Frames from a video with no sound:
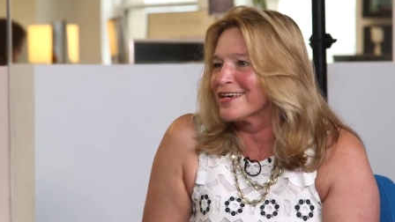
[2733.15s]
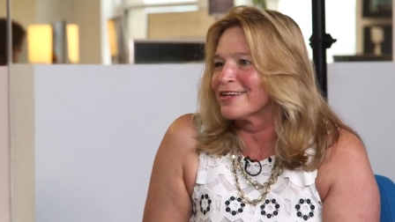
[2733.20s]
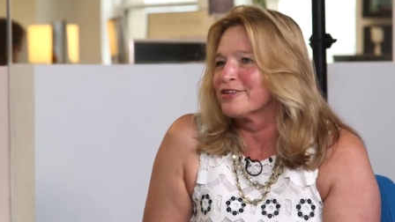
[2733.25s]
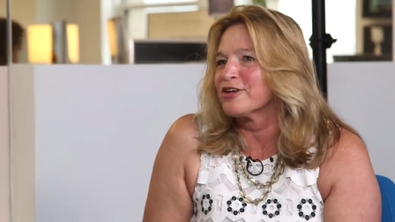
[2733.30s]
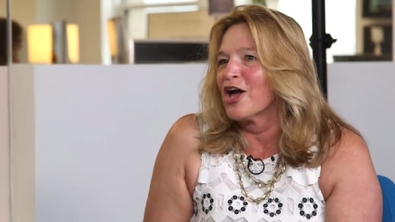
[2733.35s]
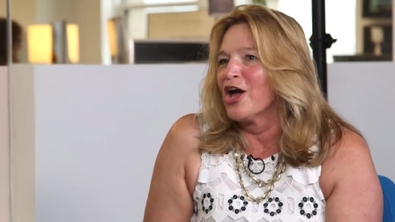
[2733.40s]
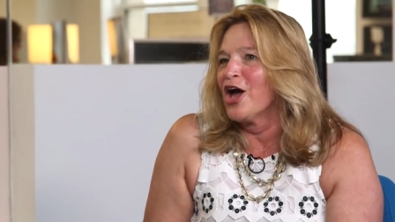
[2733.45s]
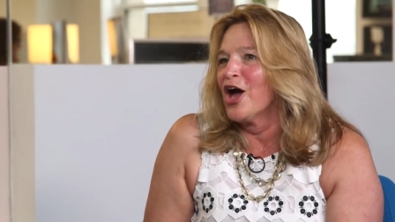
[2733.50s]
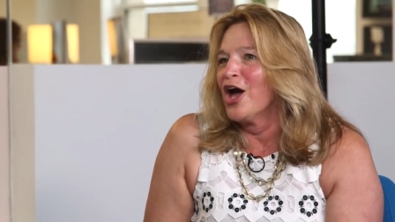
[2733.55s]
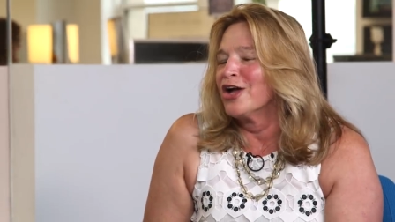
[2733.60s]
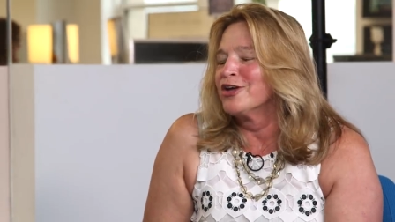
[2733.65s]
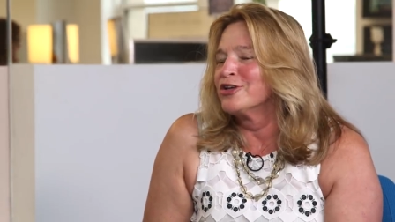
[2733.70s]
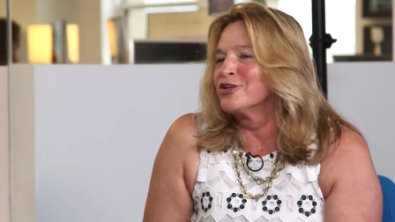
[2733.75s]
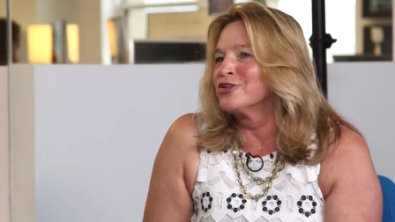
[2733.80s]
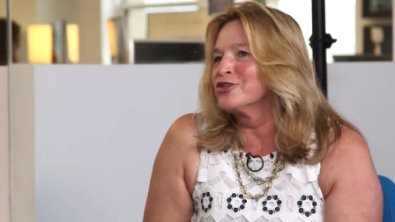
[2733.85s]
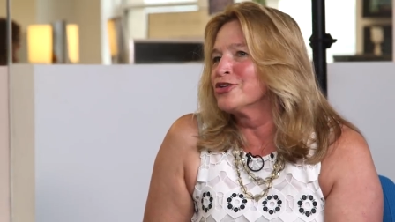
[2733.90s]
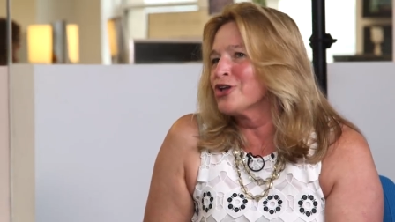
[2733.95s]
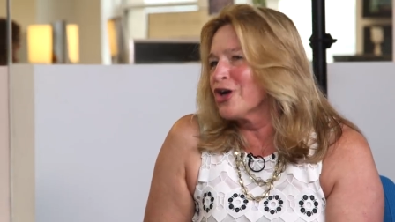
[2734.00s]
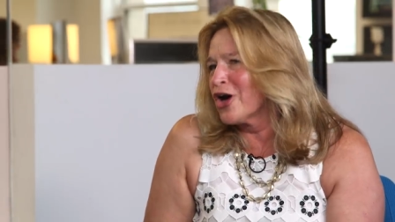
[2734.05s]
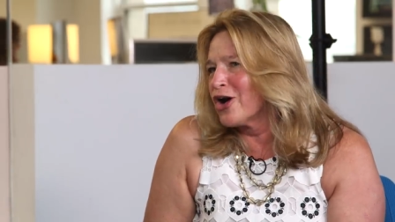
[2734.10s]
that? Right.
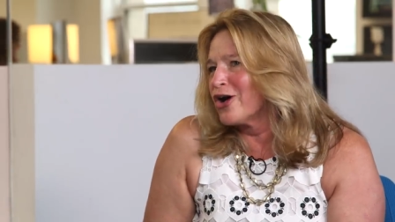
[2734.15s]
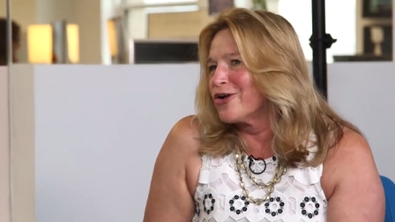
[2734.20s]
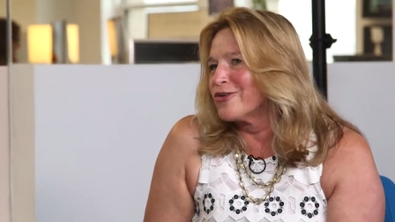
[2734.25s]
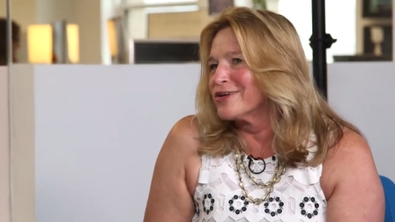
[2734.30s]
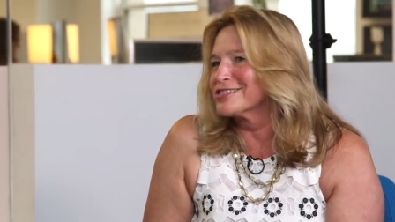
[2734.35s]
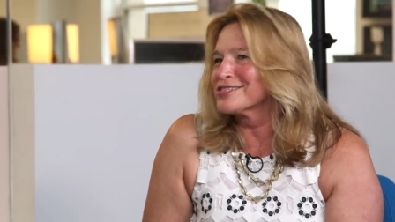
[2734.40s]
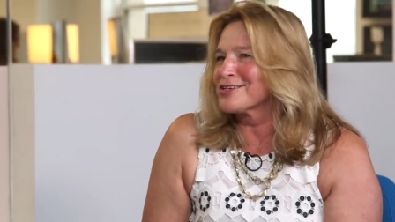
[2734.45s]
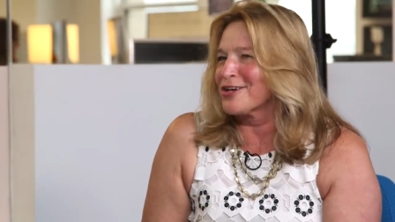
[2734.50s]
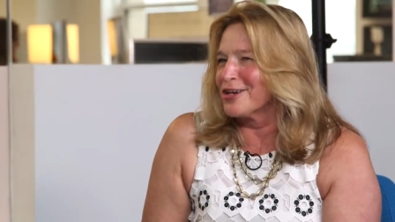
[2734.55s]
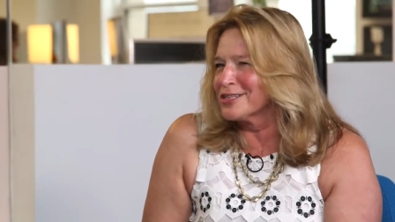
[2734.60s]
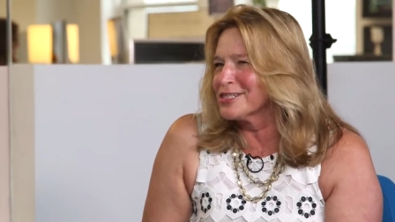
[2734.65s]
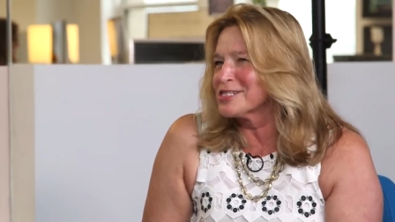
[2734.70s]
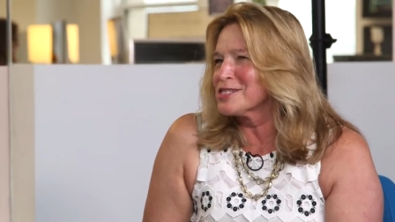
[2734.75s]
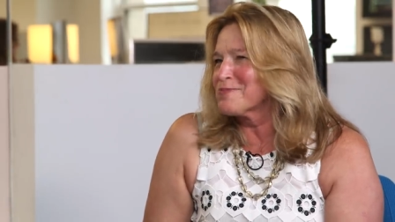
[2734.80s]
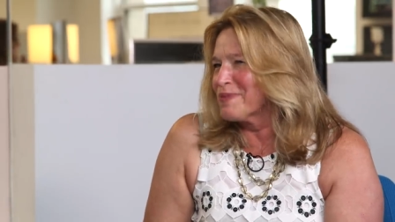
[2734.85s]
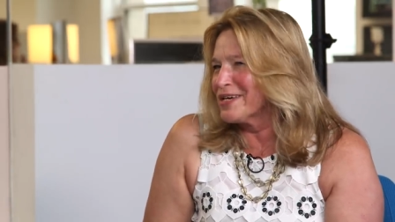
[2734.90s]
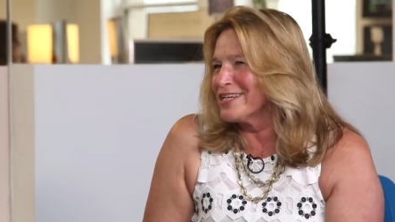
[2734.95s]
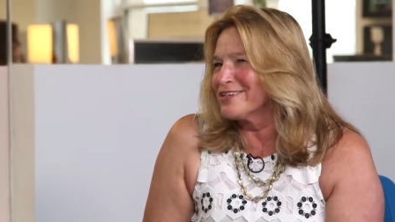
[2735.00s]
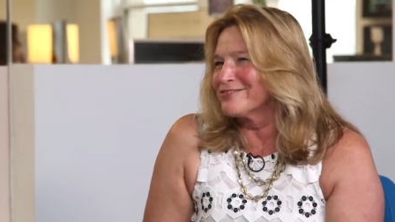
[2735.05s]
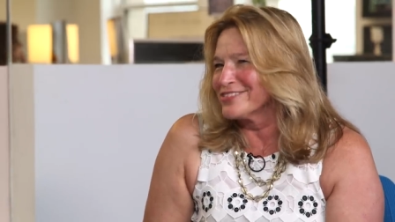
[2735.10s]
No, it's called the
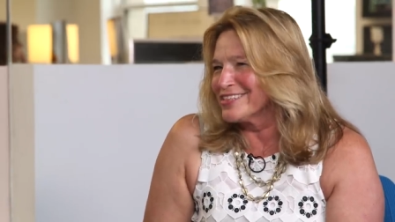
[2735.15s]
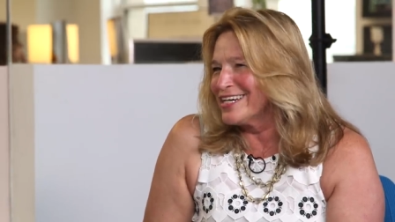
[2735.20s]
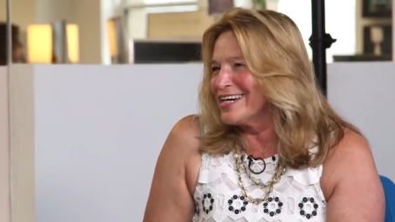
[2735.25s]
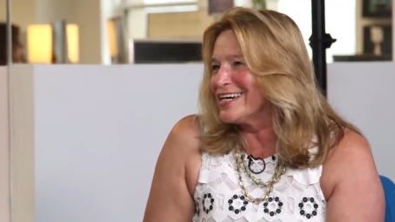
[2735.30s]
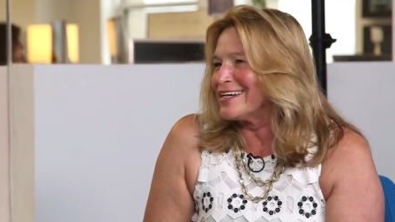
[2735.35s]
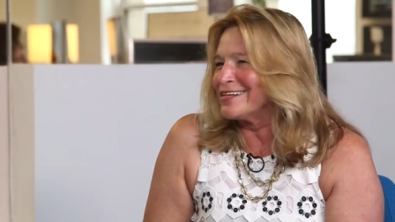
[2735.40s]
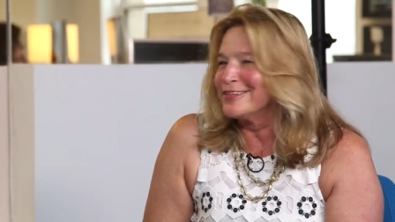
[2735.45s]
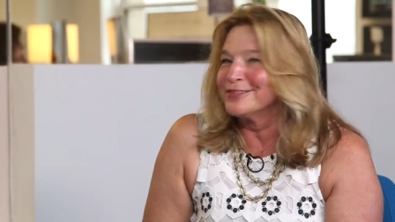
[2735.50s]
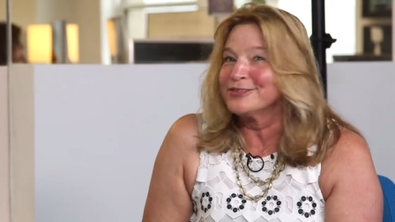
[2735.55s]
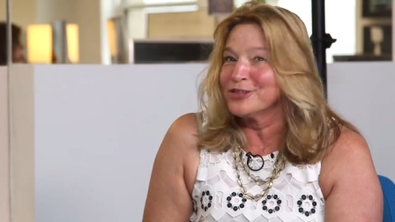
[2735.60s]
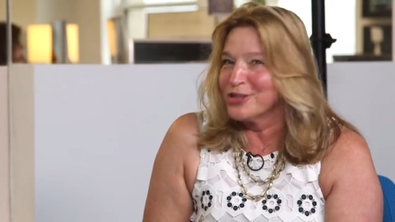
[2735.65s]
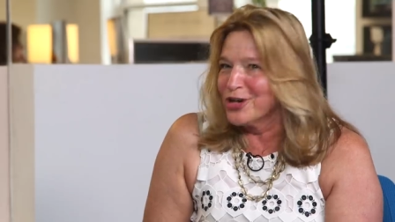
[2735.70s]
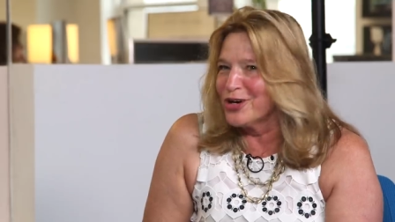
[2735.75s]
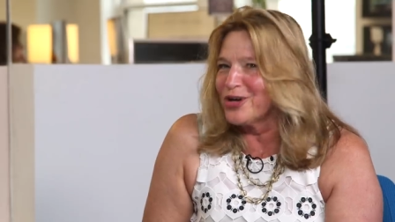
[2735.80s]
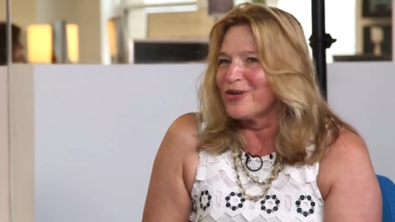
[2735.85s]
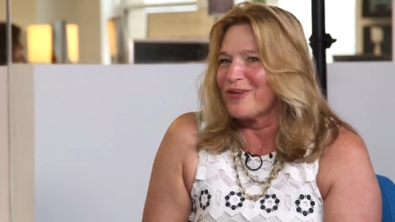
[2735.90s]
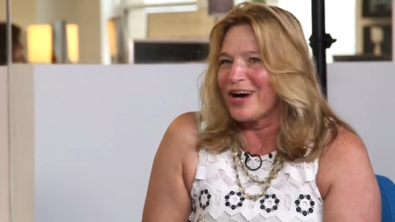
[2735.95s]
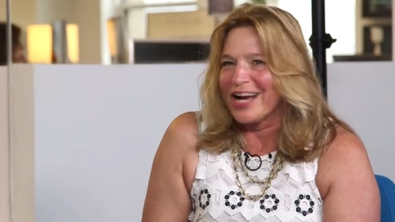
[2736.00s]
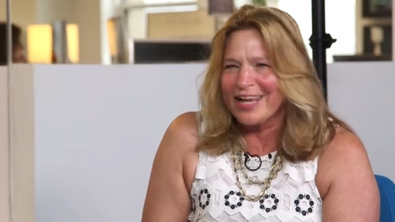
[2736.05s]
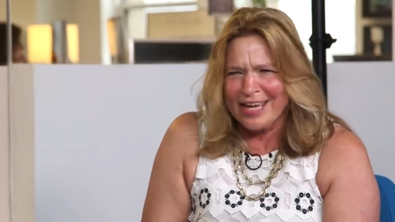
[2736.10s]
speed of light.
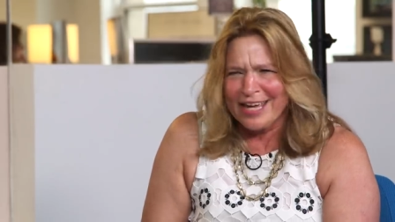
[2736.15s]
No, I